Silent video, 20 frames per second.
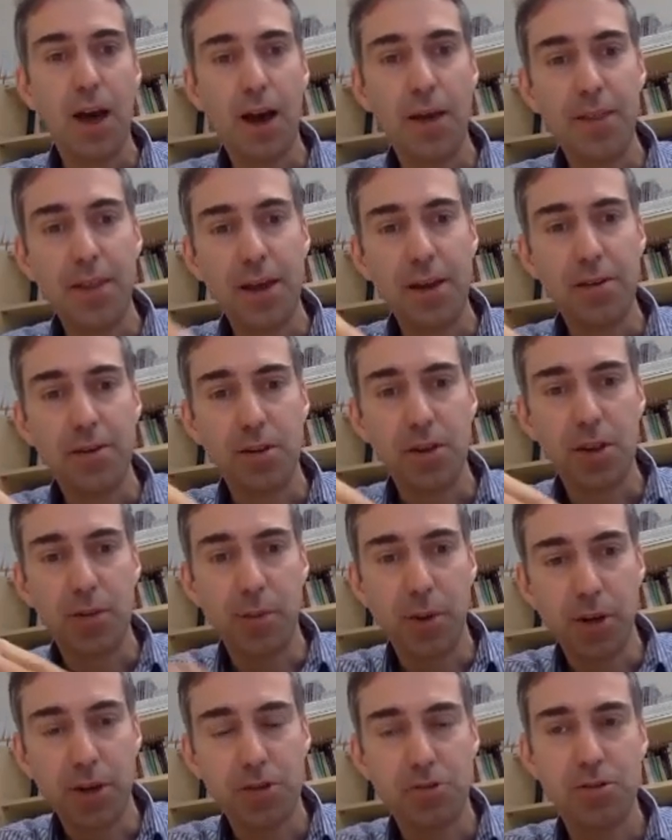And then
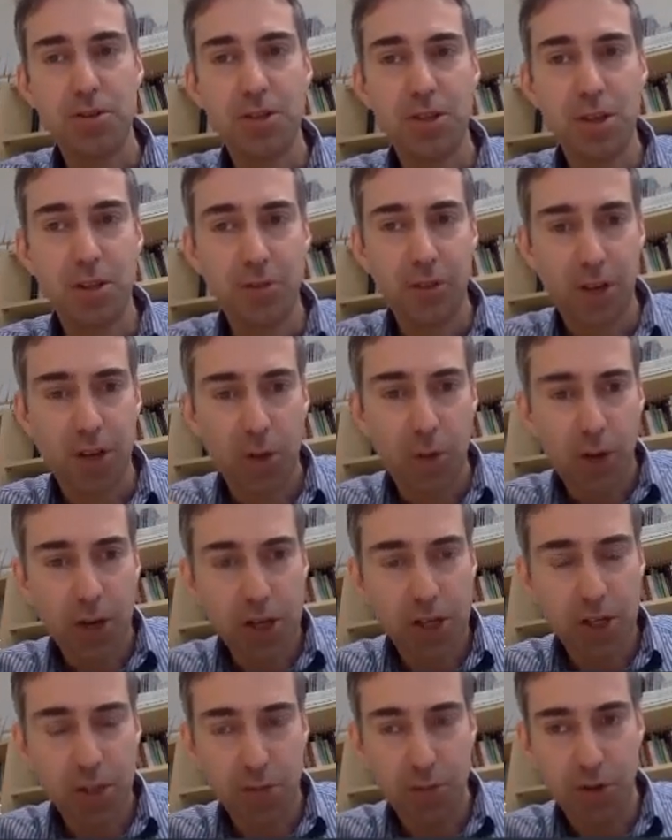monitoring the
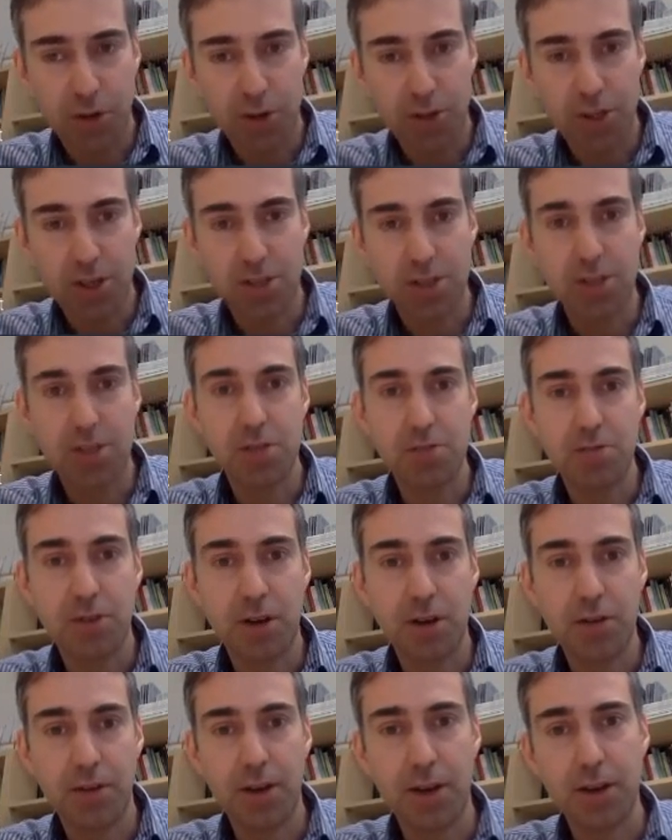evaluation processes
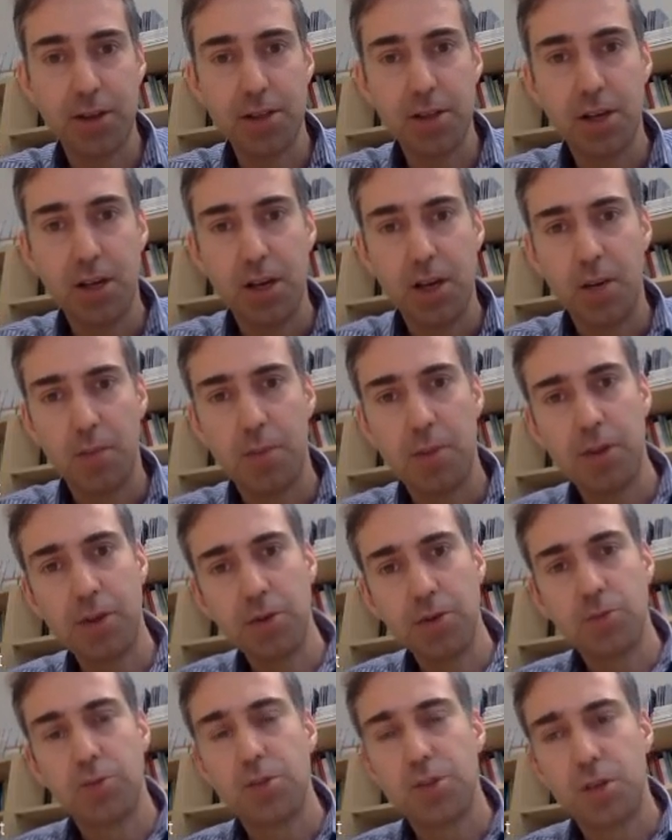around that. But then
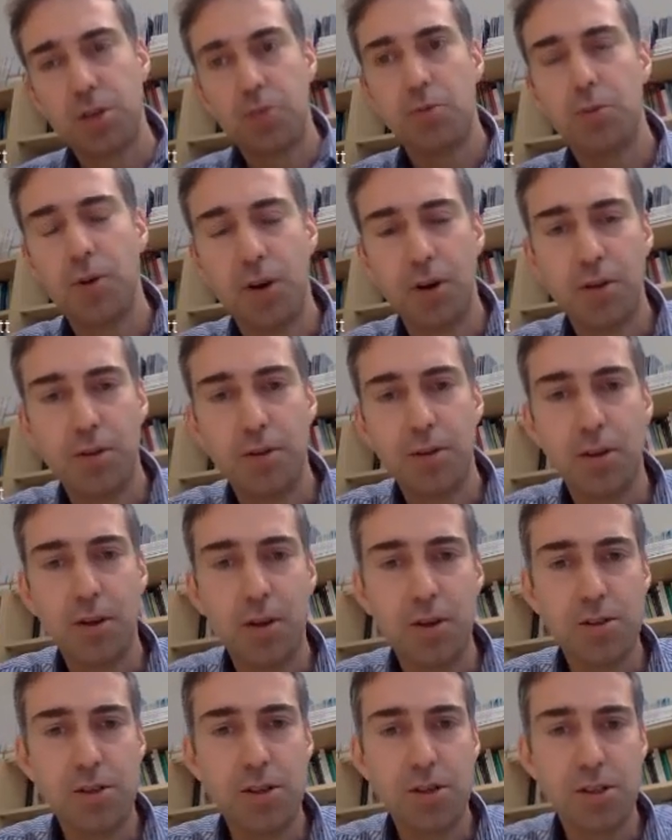also,
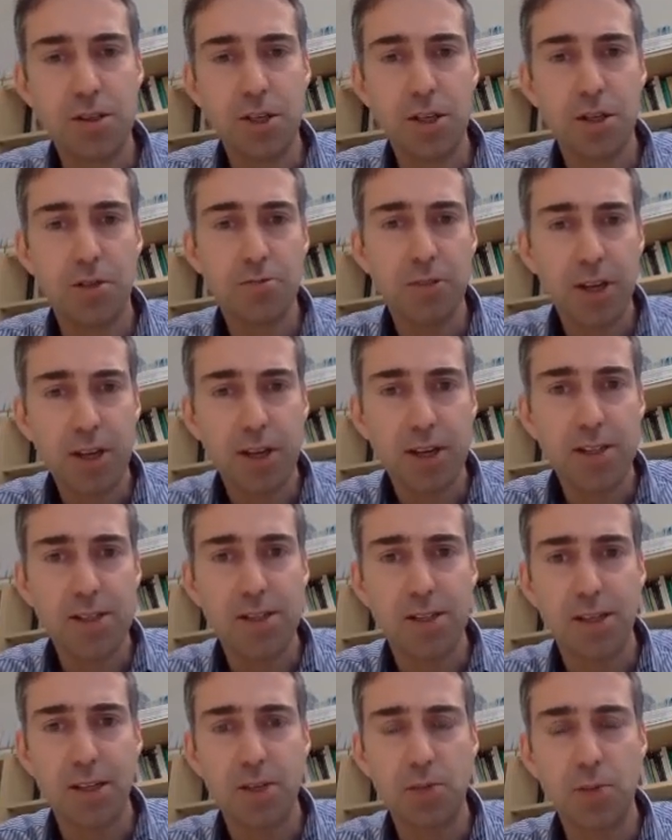as you can see on the right-hand
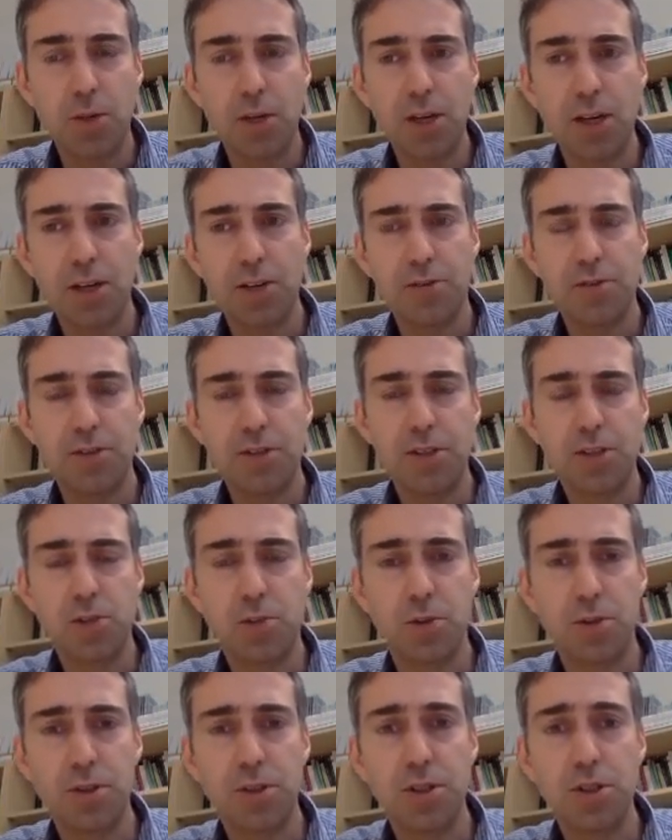side, we have these
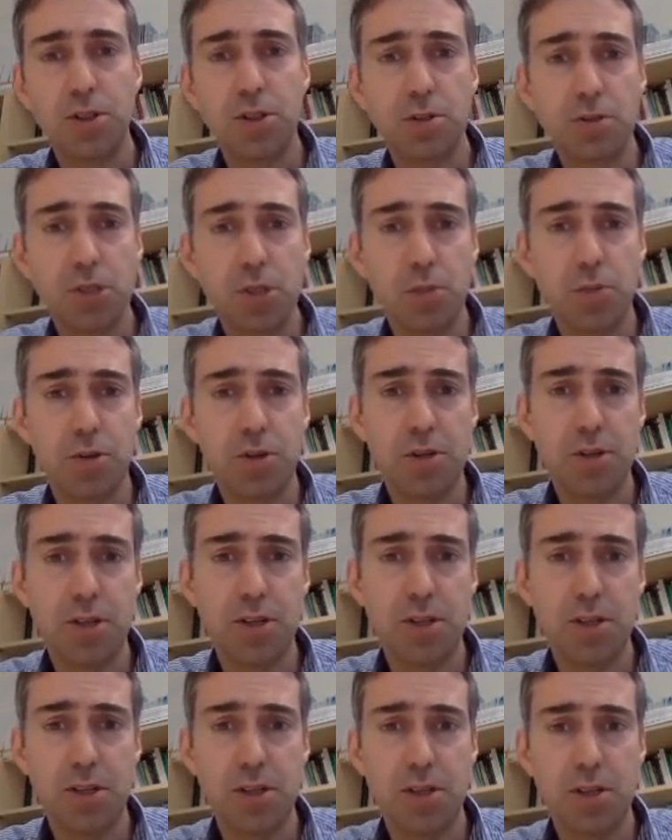quality assurance
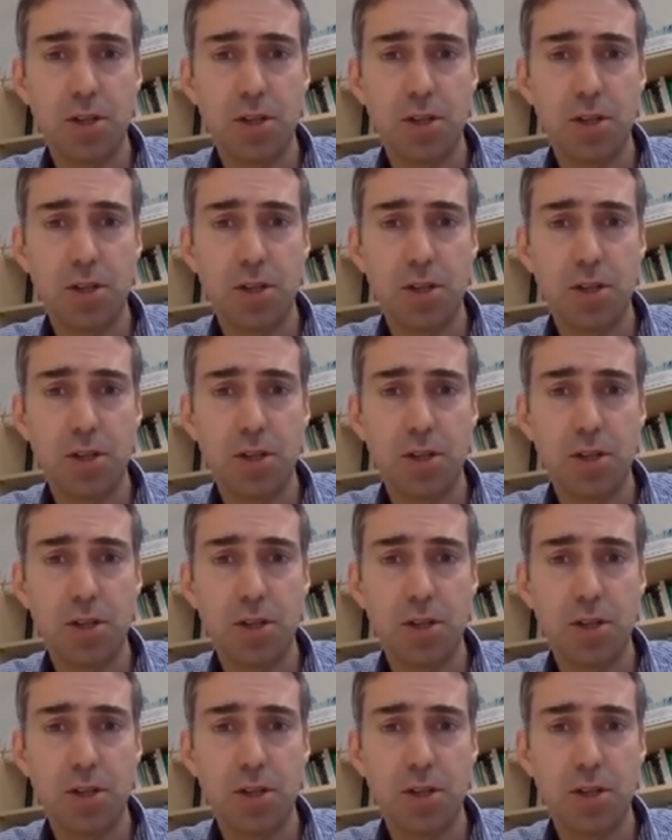processes.